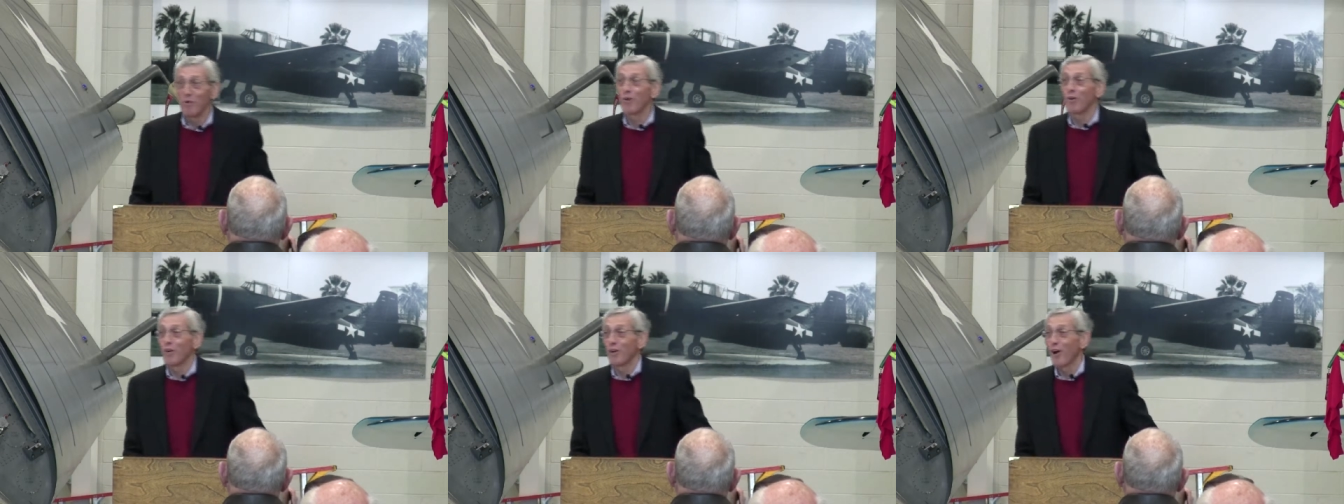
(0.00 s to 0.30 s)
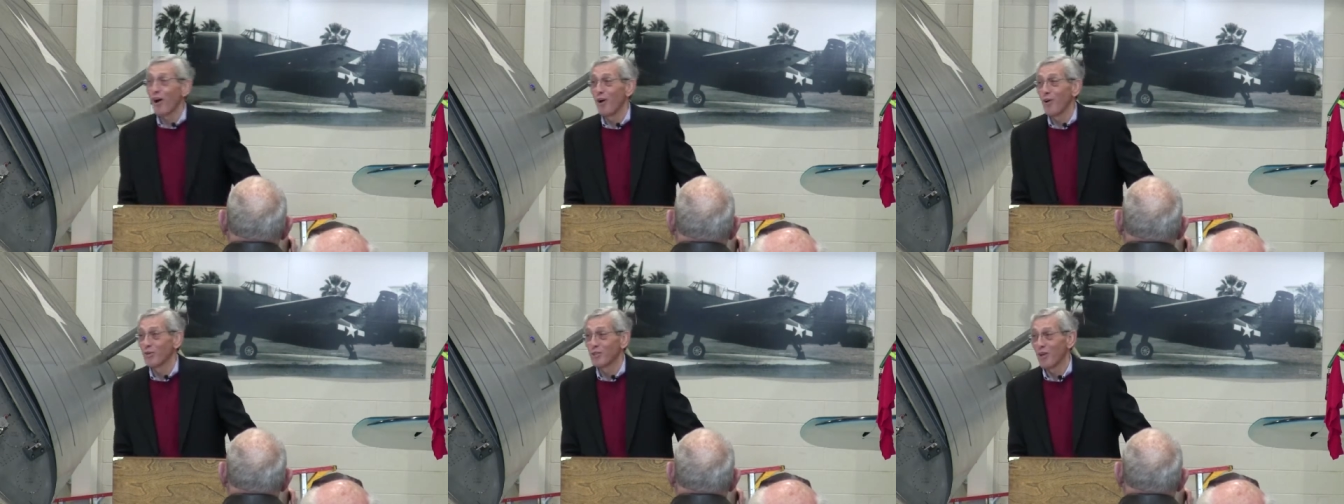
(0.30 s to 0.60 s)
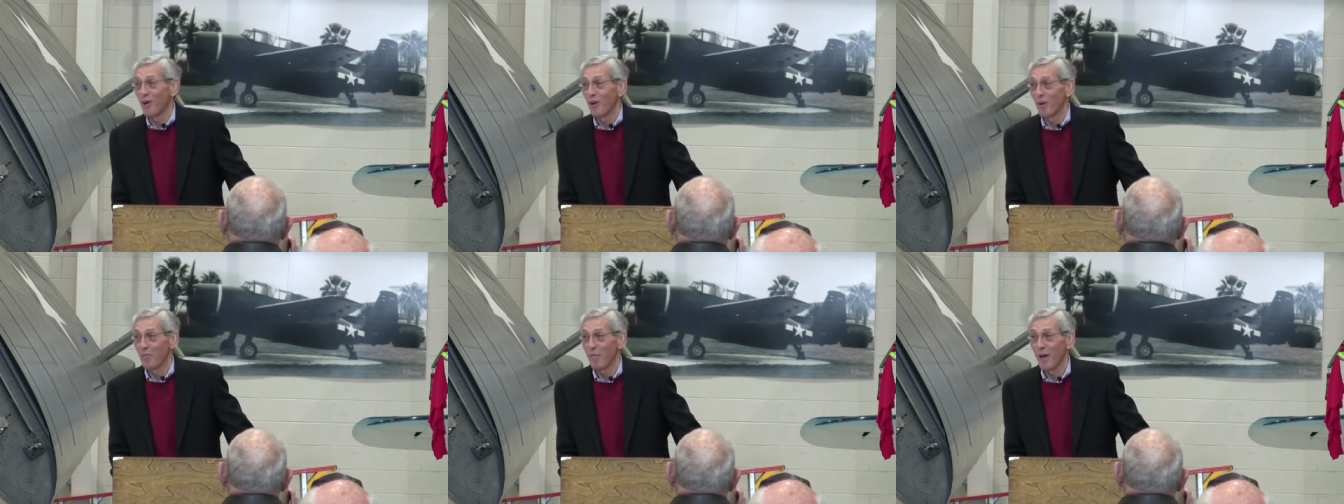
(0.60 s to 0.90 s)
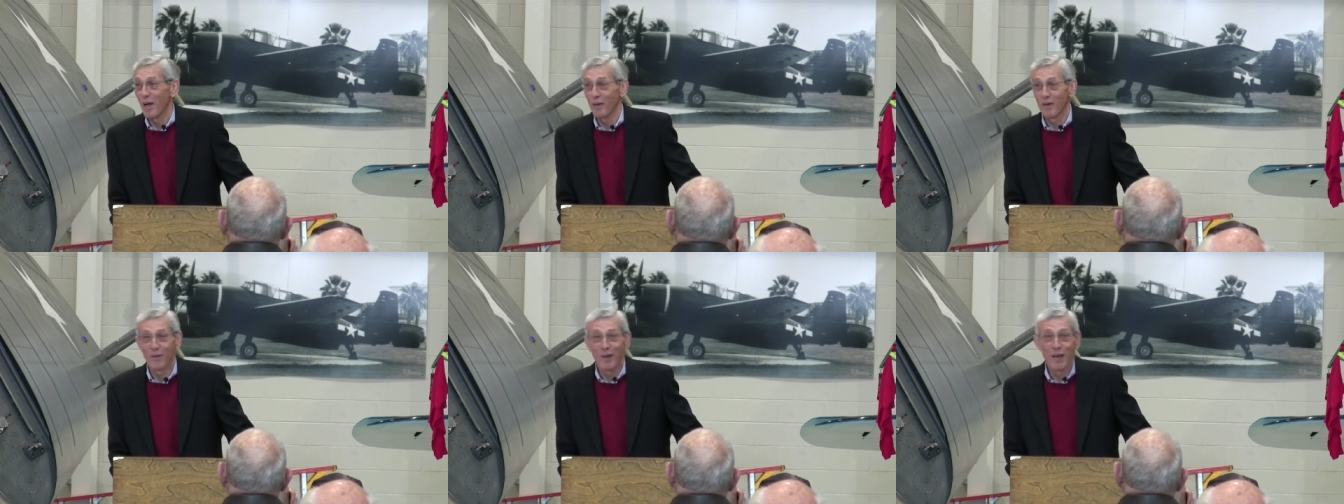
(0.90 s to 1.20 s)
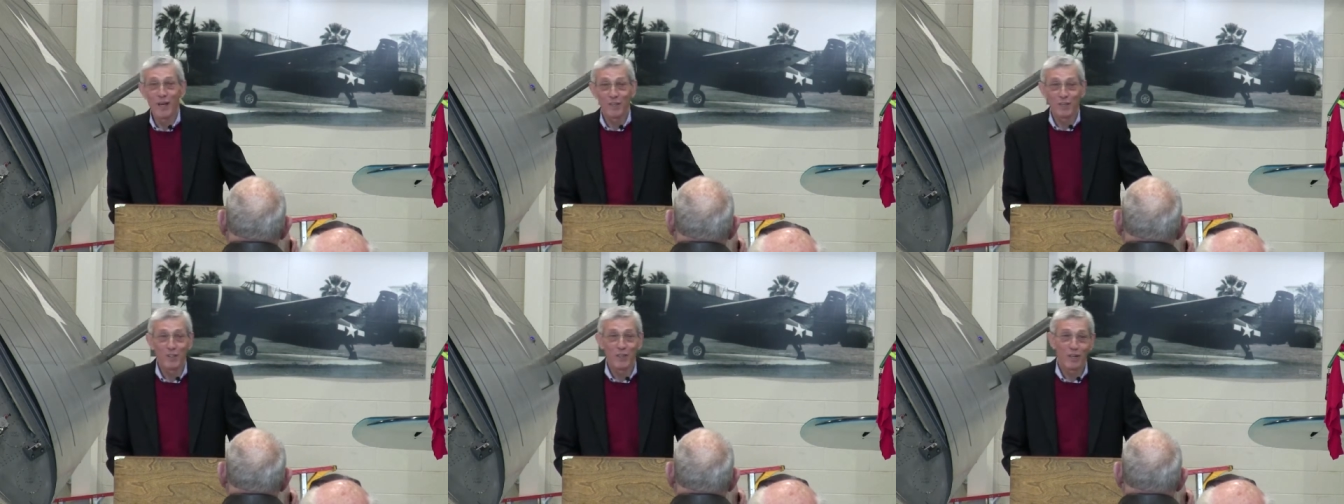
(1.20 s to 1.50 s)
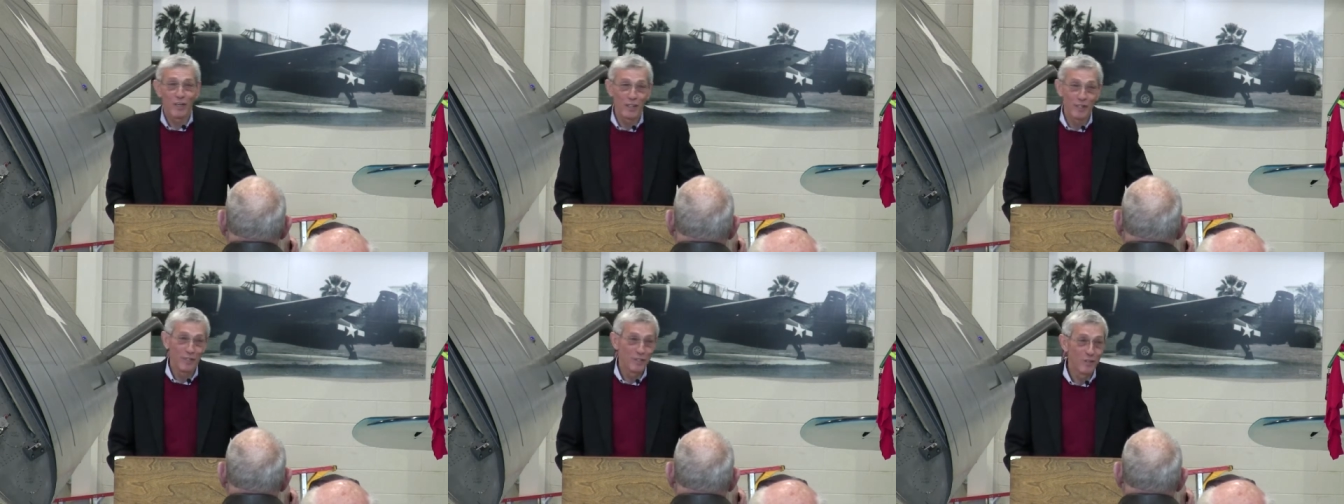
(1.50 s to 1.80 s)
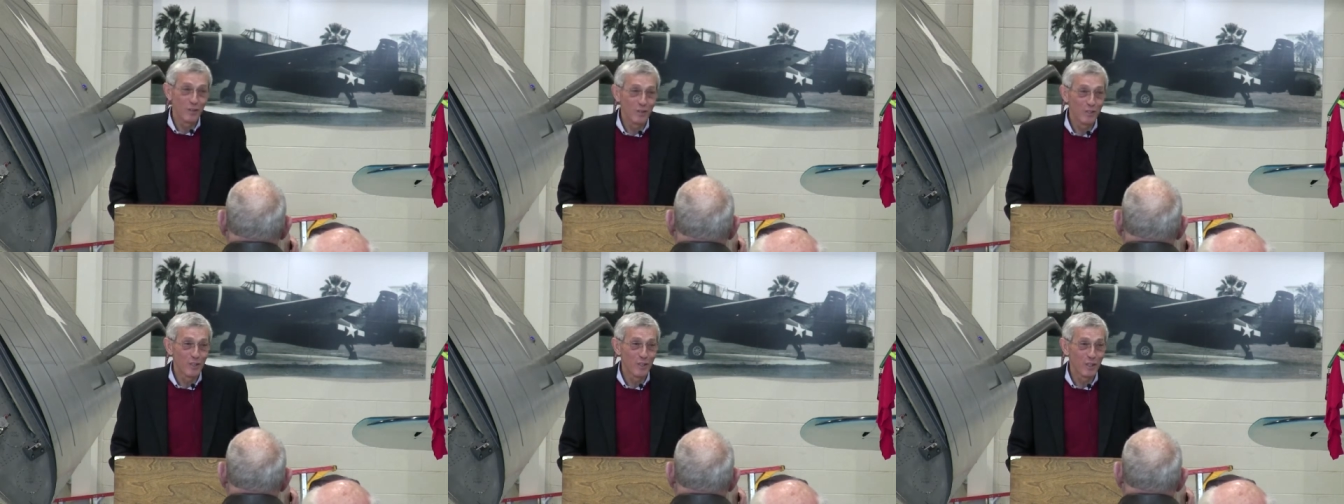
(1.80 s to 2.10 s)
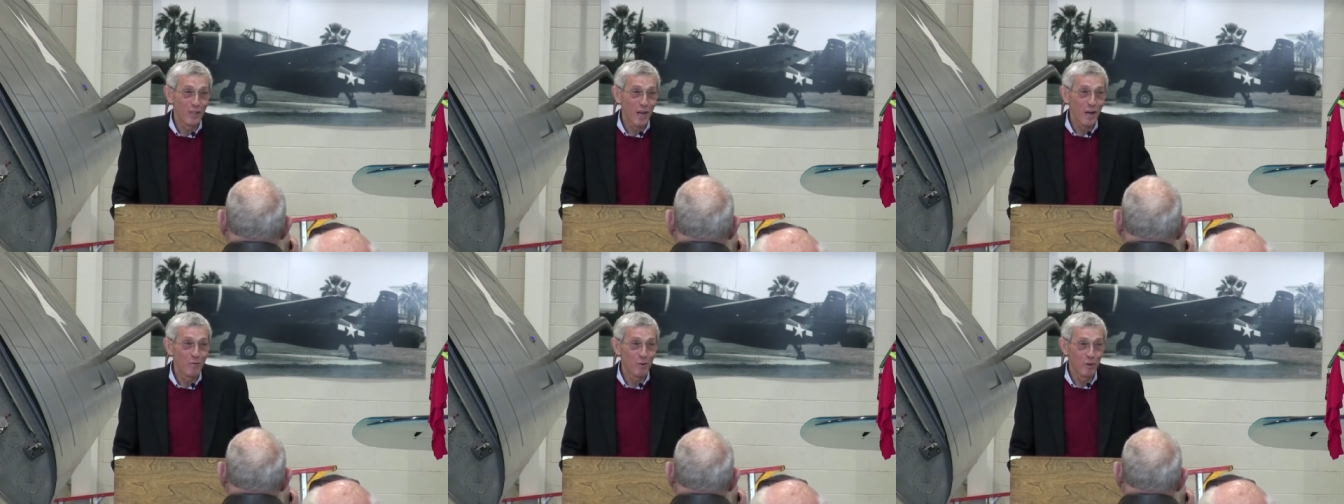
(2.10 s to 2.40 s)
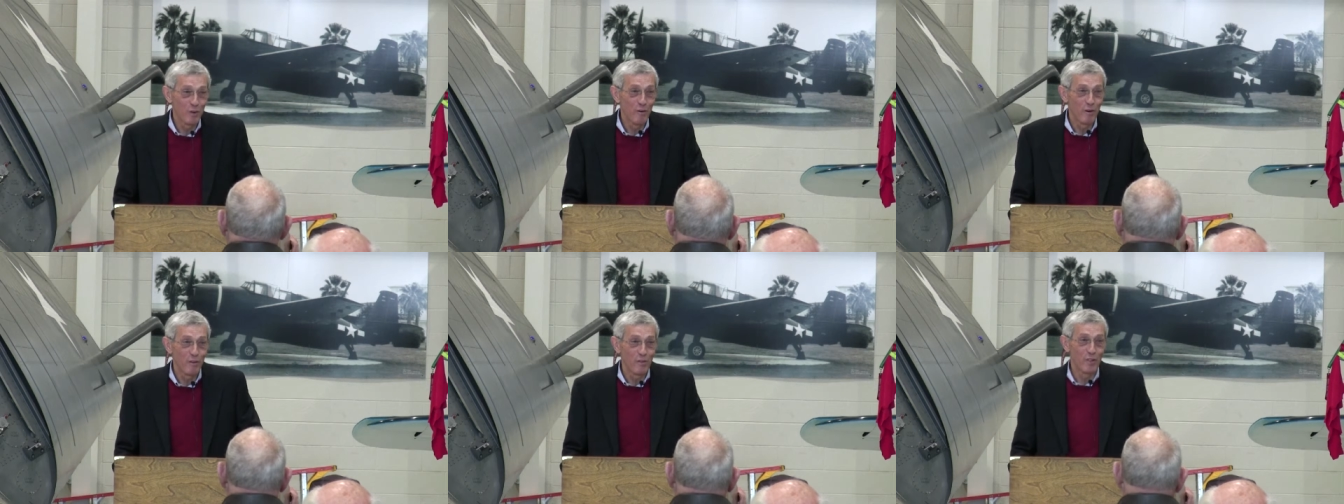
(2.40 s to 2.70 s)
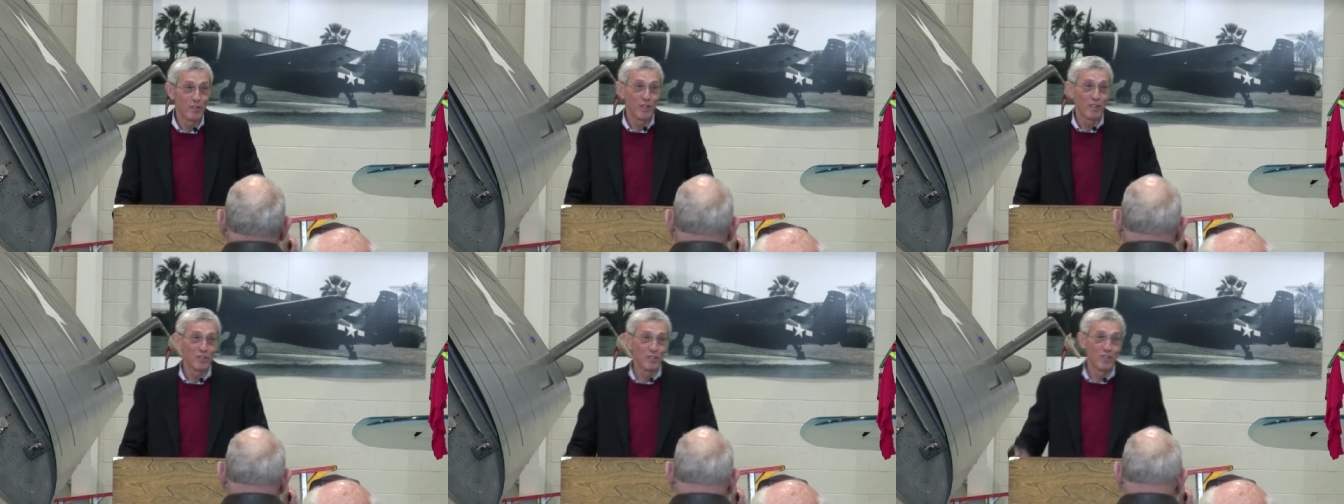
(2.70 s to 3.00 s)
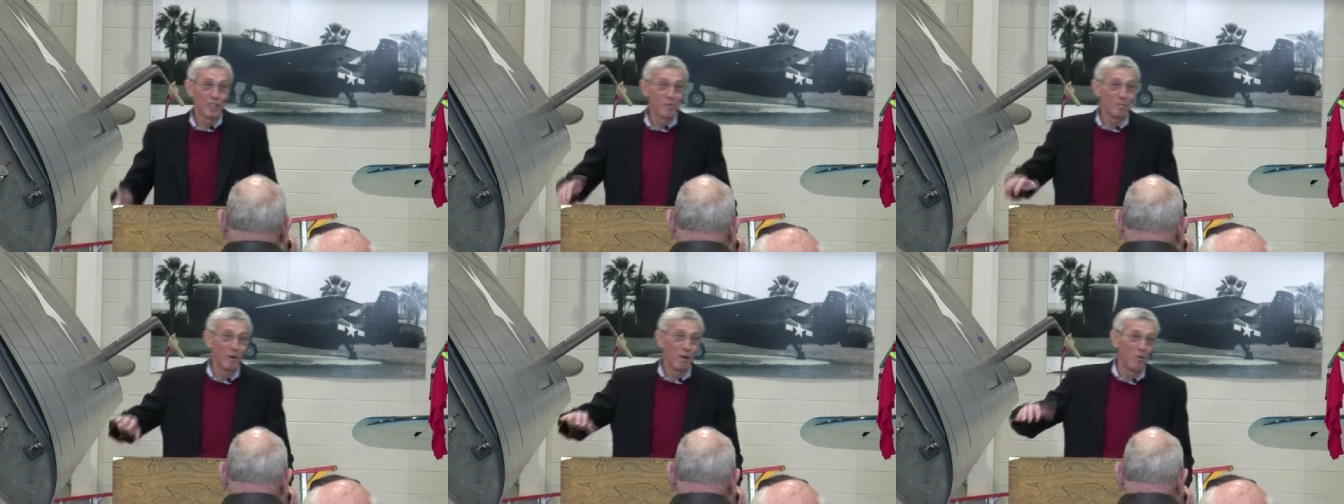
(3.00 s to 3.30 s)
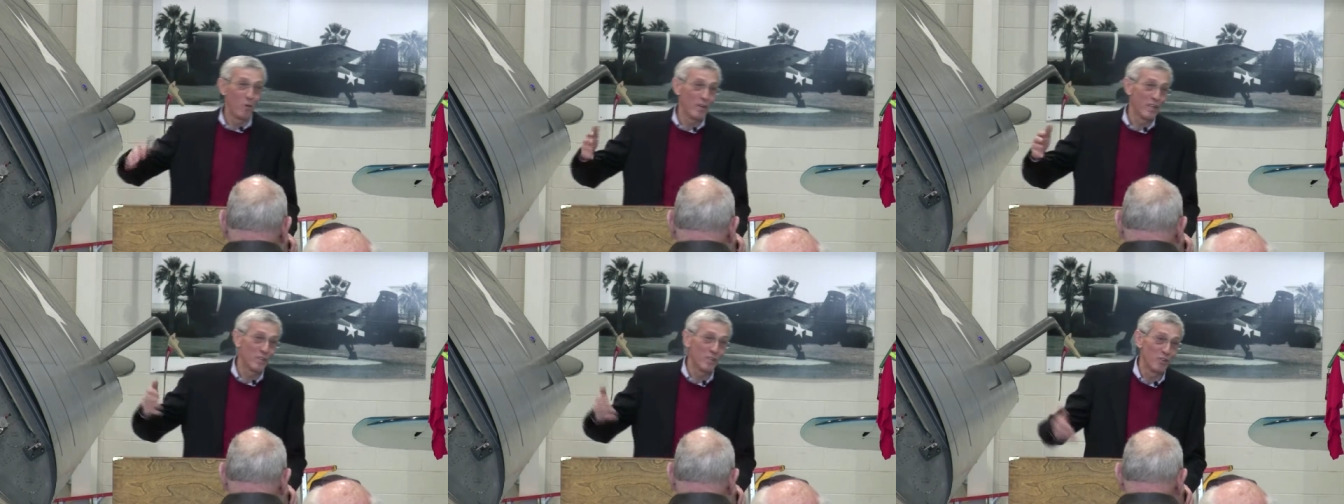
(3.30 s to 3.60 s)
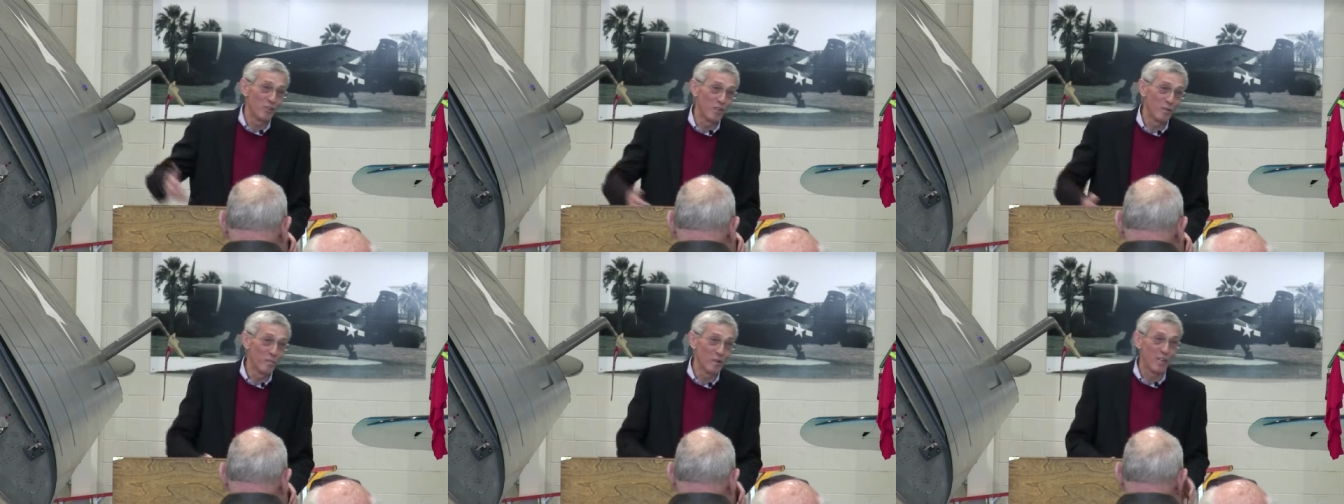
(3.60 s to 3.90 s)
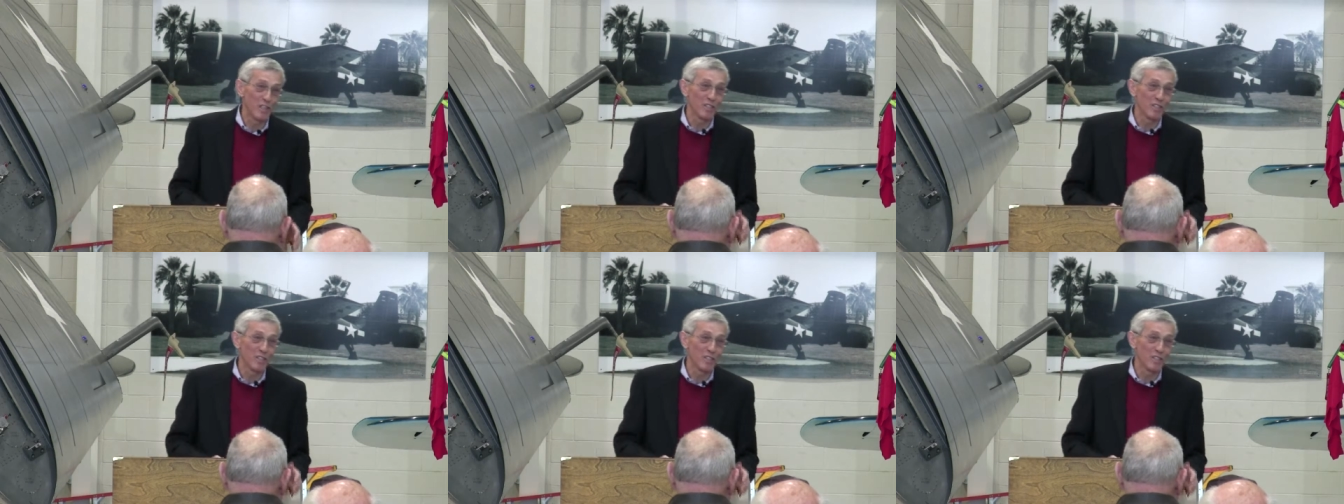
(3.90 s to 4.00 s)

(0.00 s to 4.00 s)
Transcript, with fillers: protocol is all about, but I can tell you the only thing I would have ever done is dip my wing to him,